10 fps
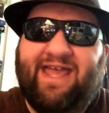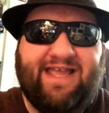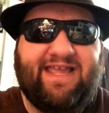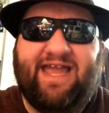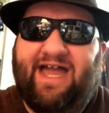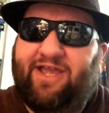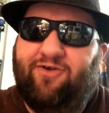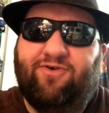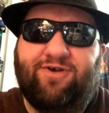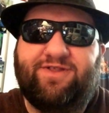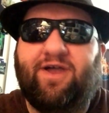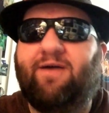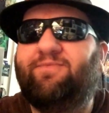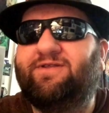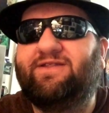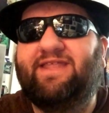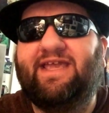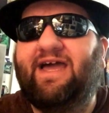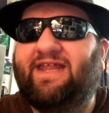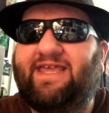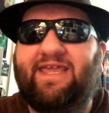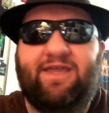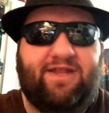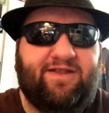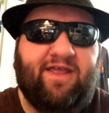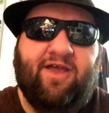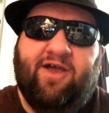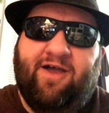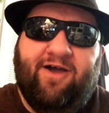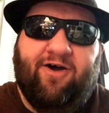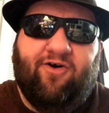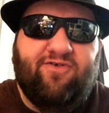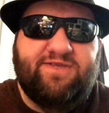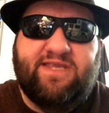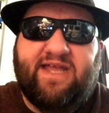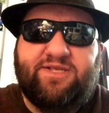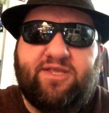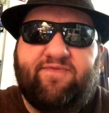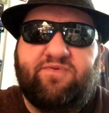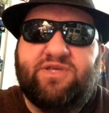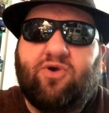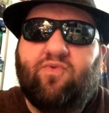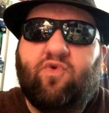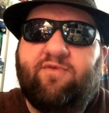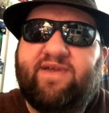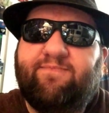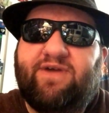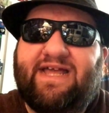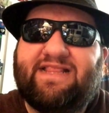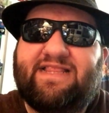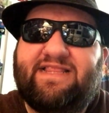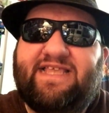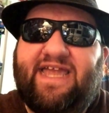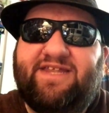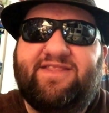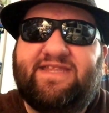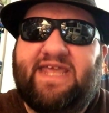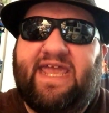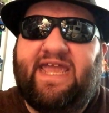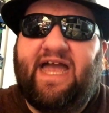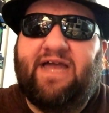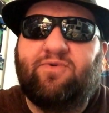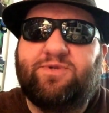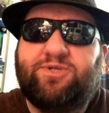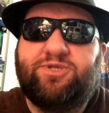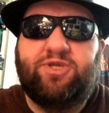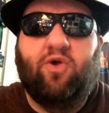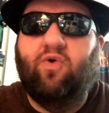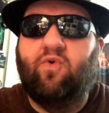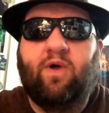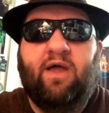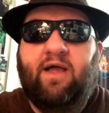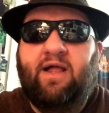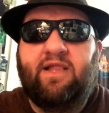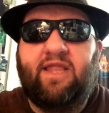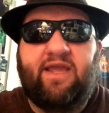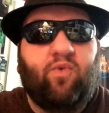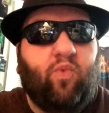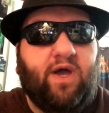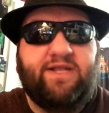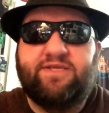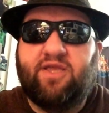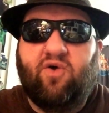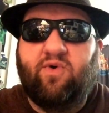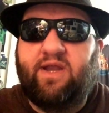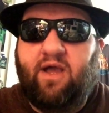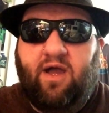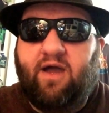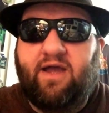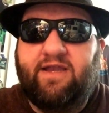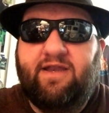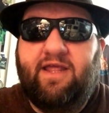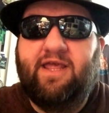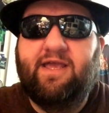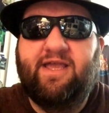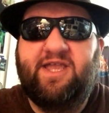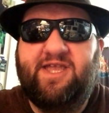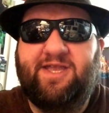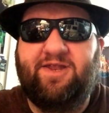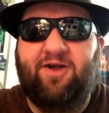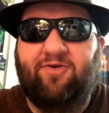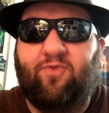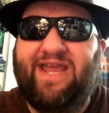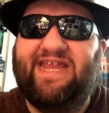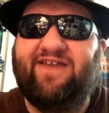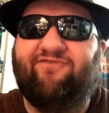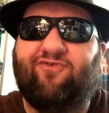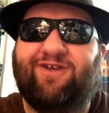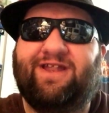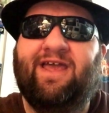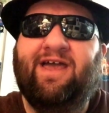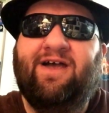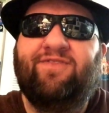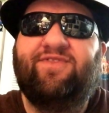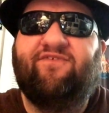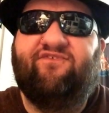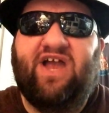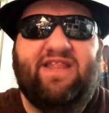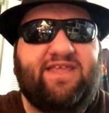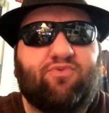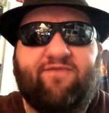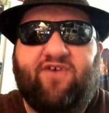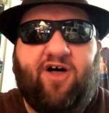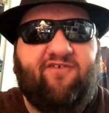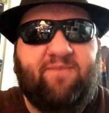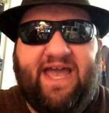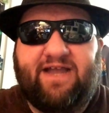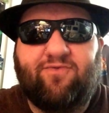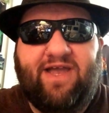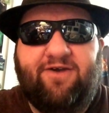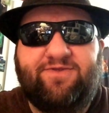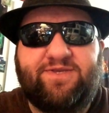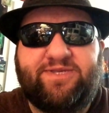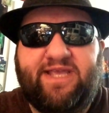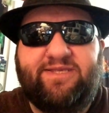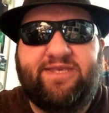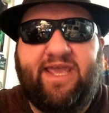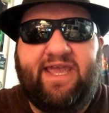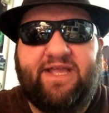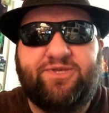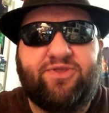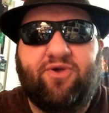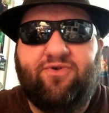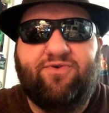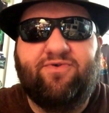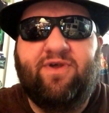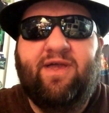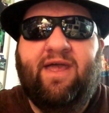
and Kayo hooked up and they got a kid and all this kind of stuff. It was heartwarming, but at the end of the day, I was so, like, what is going on? You know, waiting for it to finally revolve back around to Sensei and Satoru.